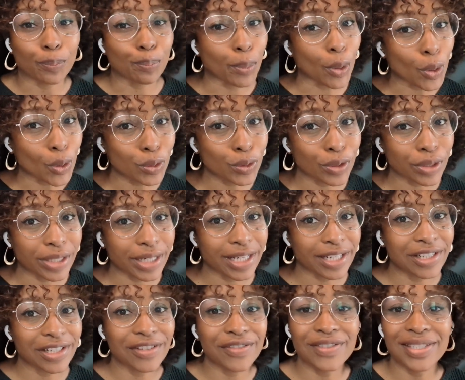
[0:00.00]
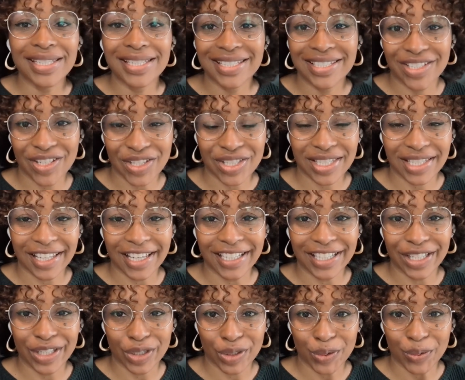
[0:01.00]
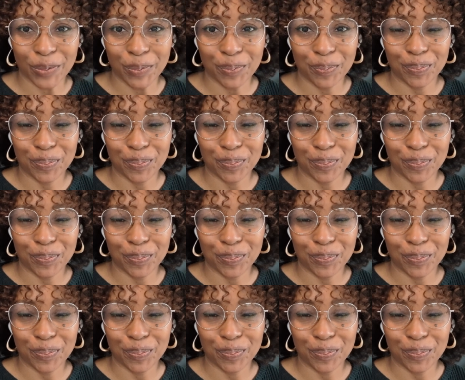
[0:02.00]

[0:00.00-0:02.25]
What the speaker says: bold creatives just like you.